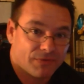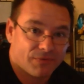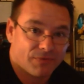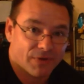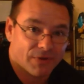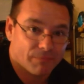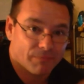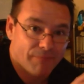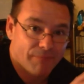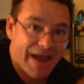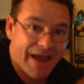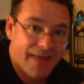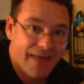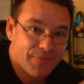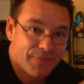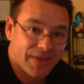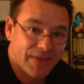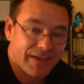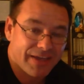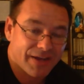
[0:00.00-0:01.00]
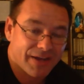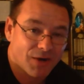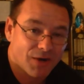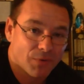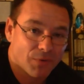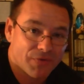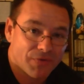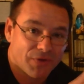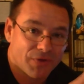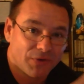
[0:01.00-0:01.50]
the bad thing here
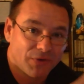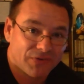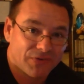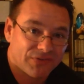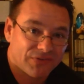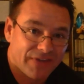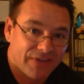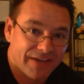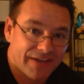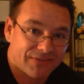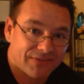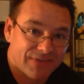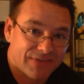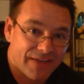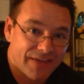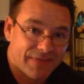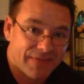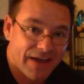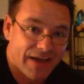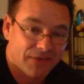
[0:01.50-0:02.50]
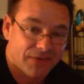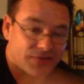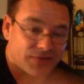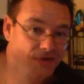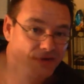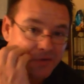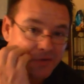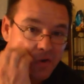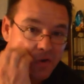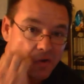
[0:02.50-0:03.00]
with those that say it's 10,000
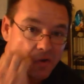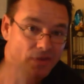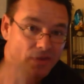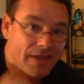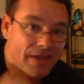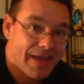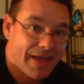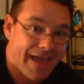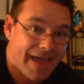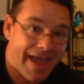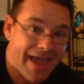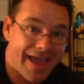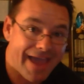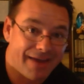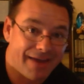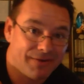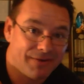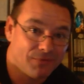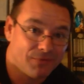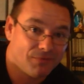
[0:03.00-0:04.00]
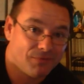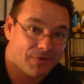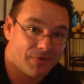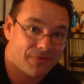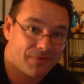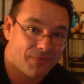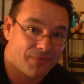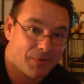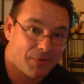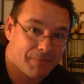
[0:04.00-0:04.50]
years old and with
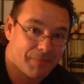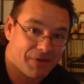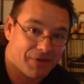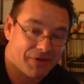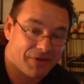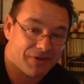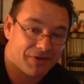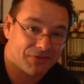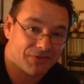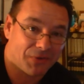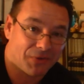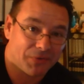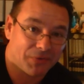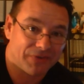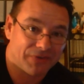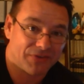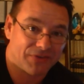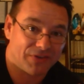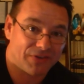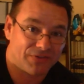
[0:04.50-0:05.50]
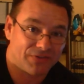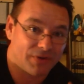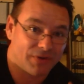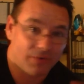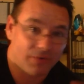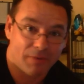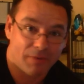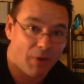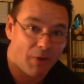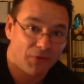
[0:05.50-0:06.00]
4 billion years old is that
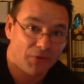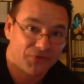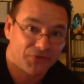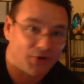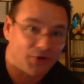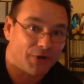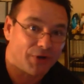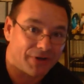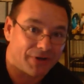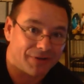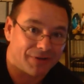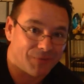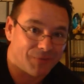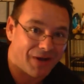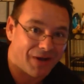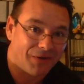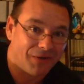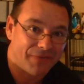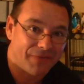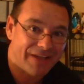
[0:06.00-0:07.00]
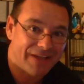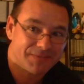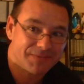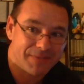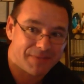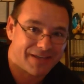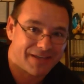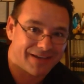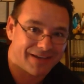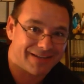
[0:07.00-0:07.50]
they're both certain. Well, that's
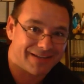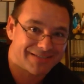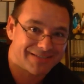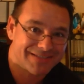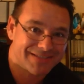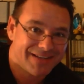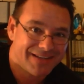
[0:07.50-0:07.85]
because